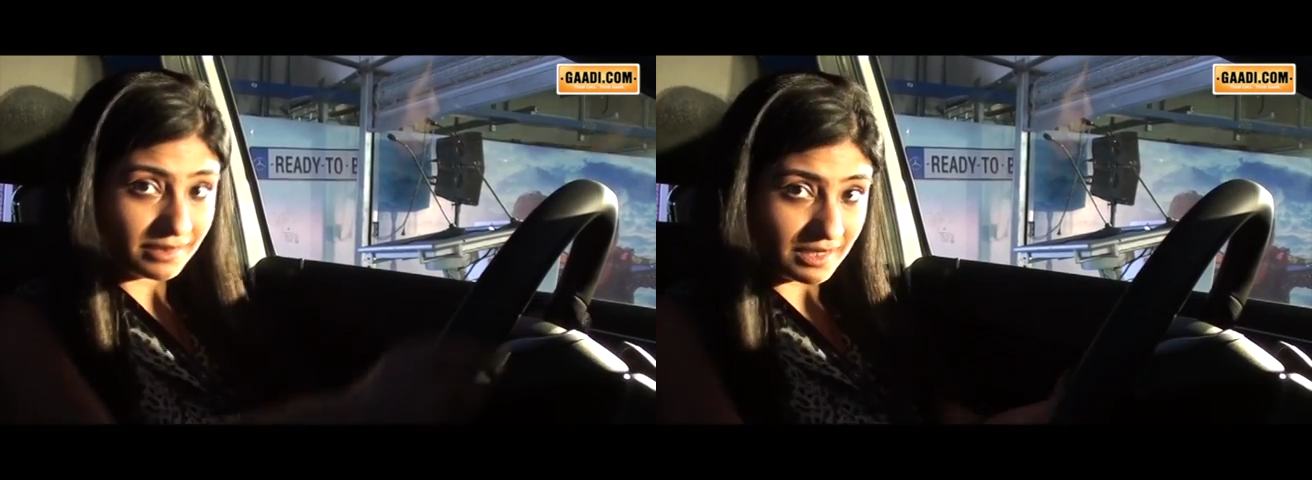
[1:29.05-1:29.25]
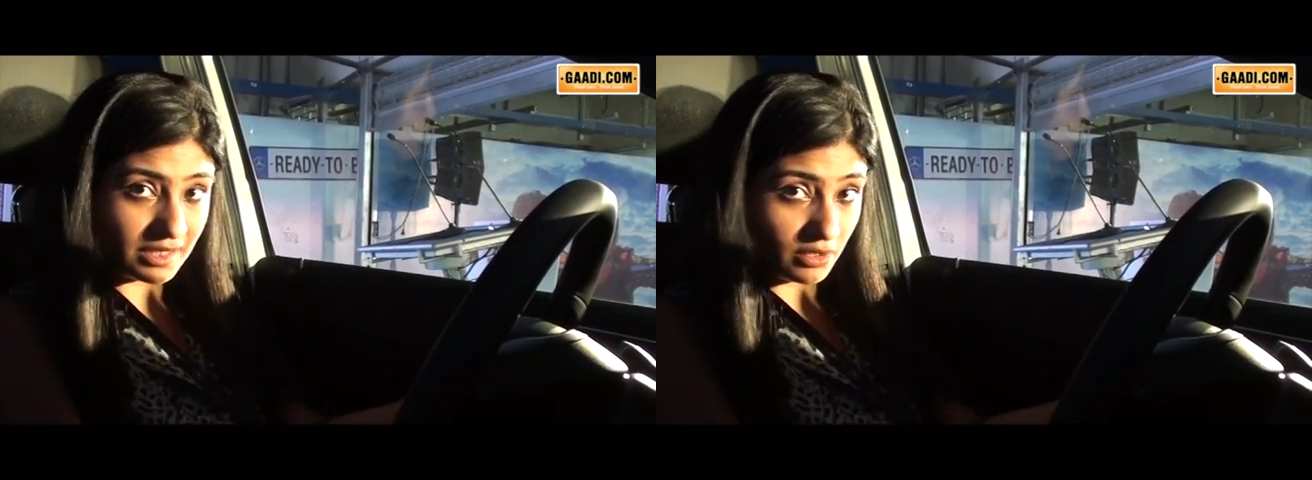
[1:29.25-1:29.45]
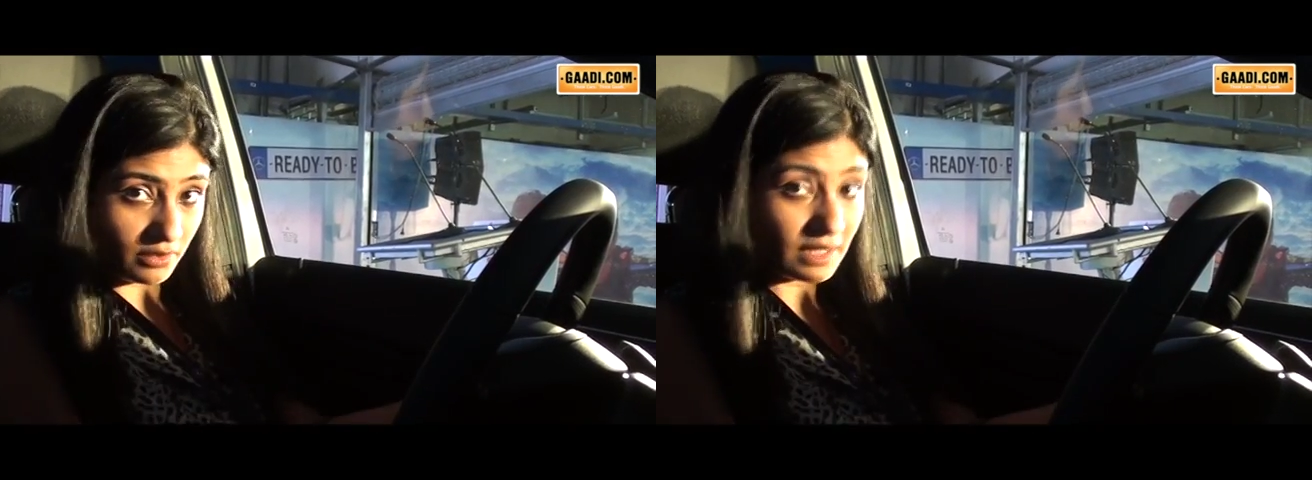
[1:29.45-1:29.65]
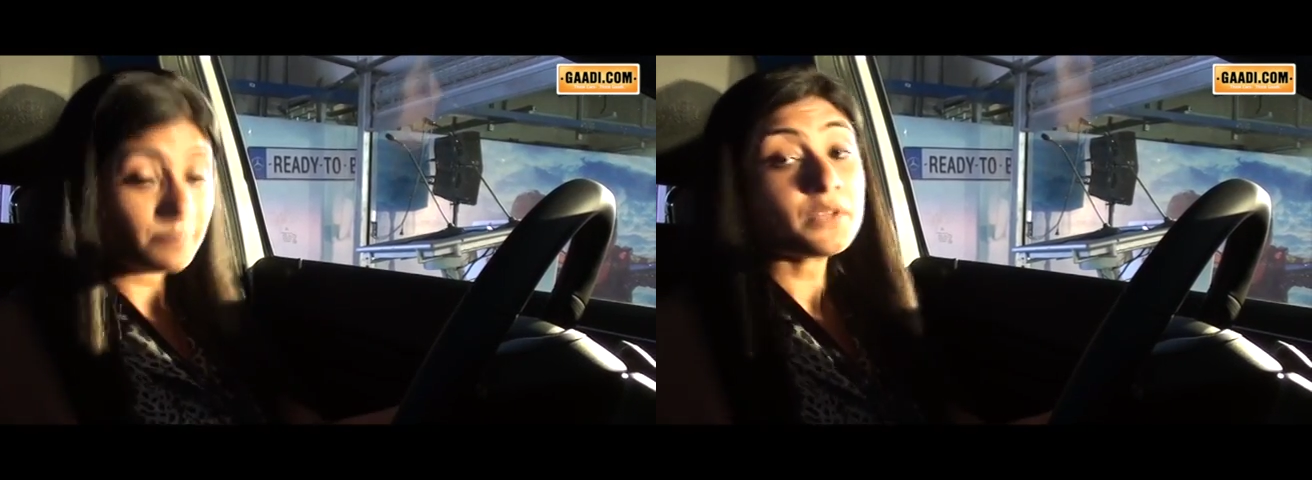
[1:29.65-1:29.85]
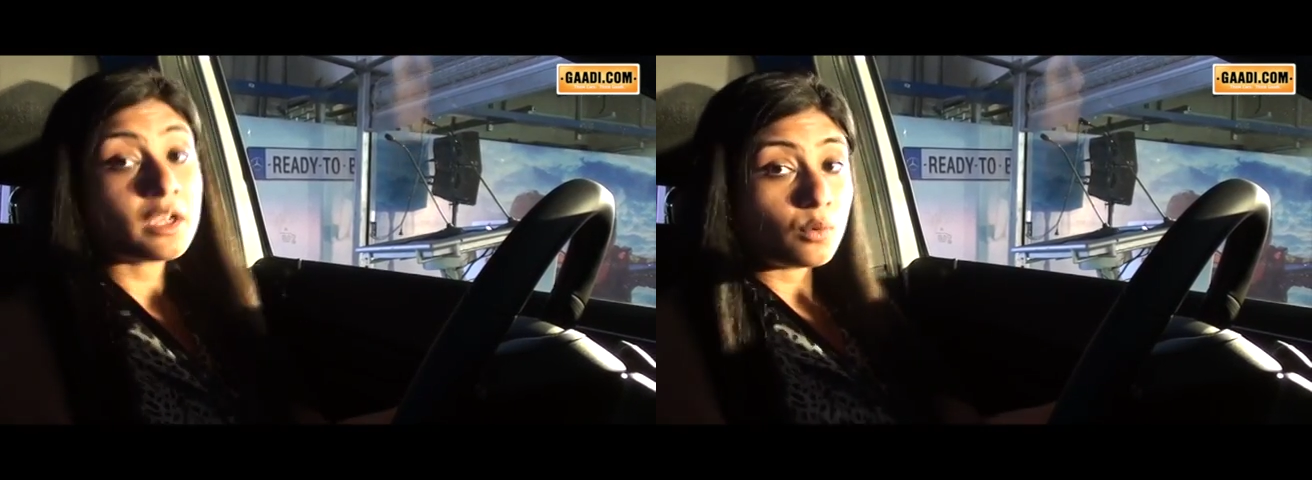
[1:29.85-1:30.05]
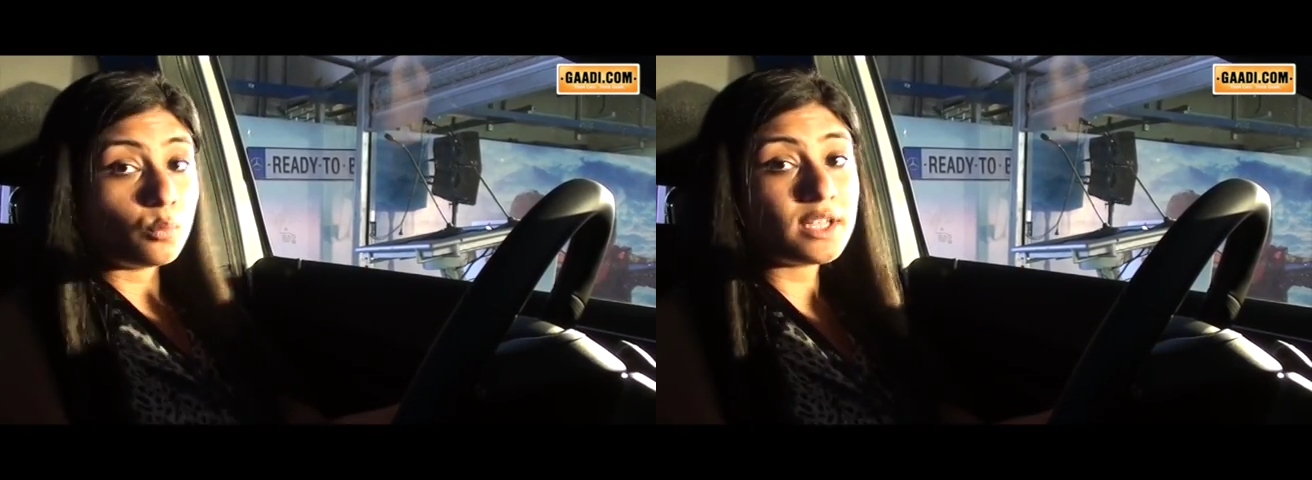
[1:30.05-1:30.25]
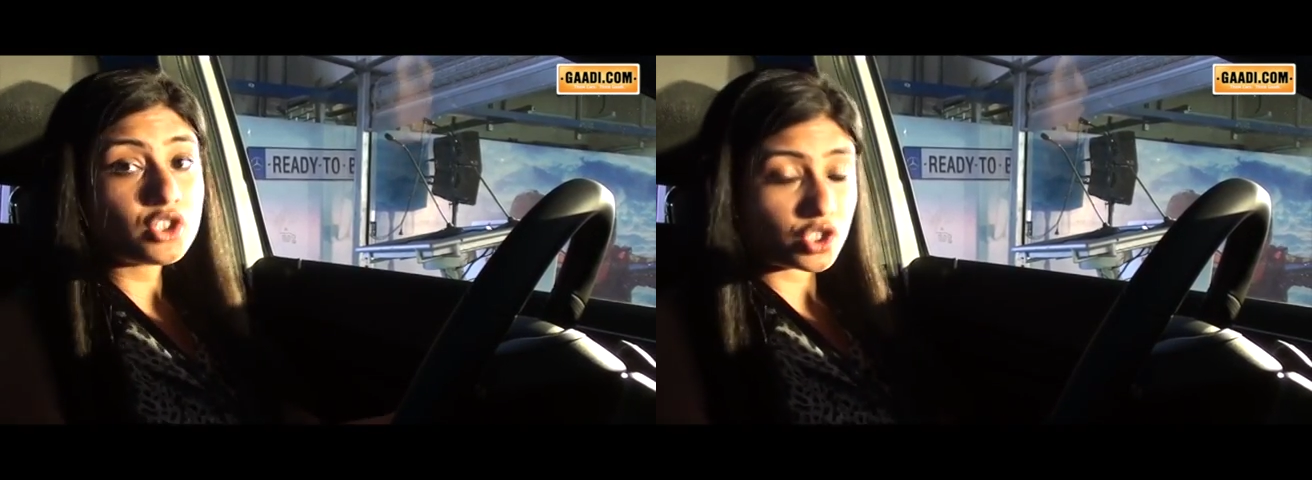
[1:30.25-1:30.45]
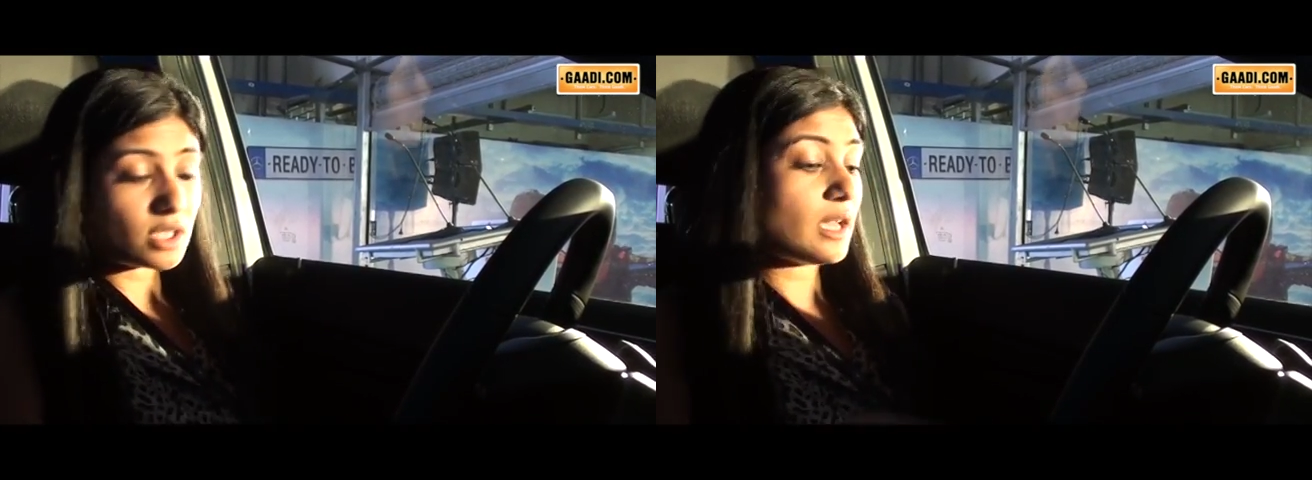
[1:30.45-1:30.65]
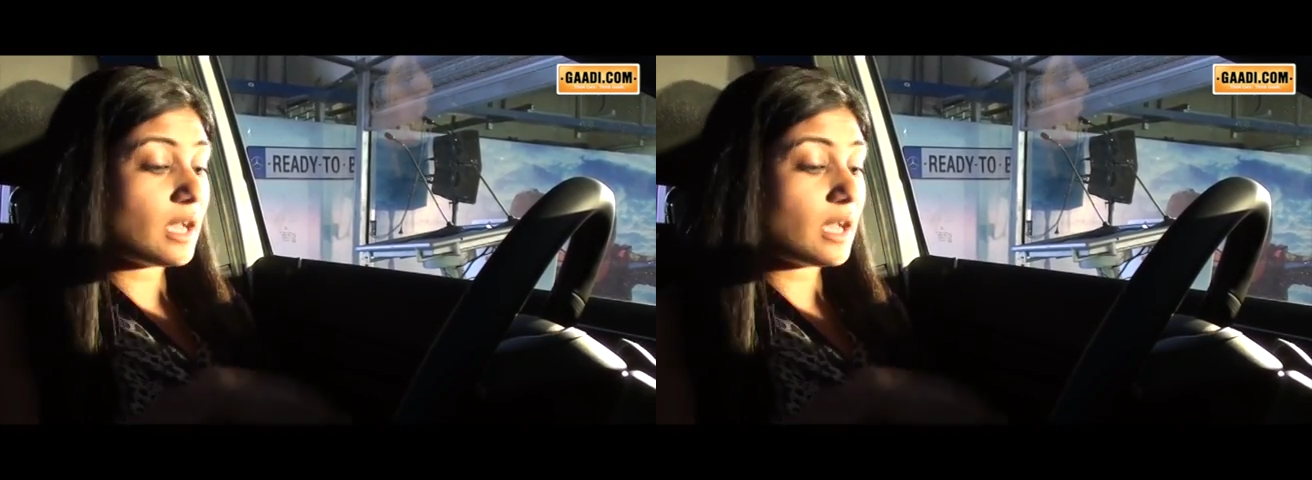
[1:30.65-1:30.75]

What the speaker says: steering, which,